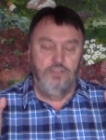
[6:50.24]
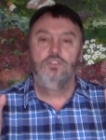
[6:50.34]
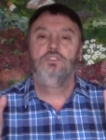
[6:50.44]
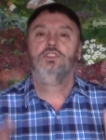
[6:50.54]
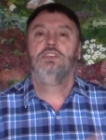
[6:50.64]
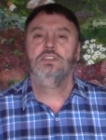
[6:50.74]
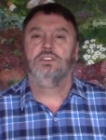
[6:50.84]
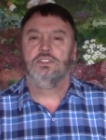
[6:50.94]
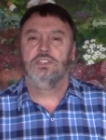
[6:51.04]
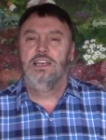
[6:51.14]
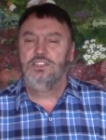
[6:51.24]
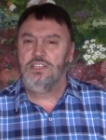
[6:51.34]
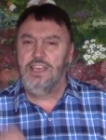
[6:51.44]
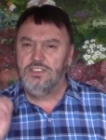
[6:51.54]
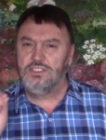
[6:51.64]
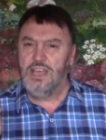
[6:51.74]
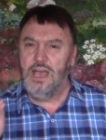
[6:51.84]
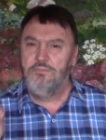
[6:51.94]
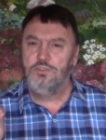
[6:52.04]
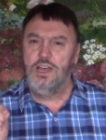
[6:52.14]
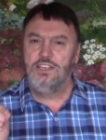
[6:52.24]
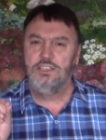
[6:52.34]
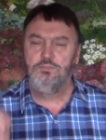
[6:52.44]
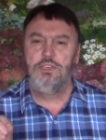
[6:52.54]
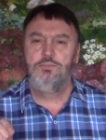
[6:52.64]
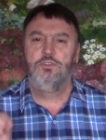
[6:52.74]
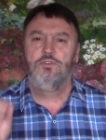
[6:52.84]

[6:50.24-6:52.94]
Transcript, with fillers: to Jesus. See, there's a time for us as people,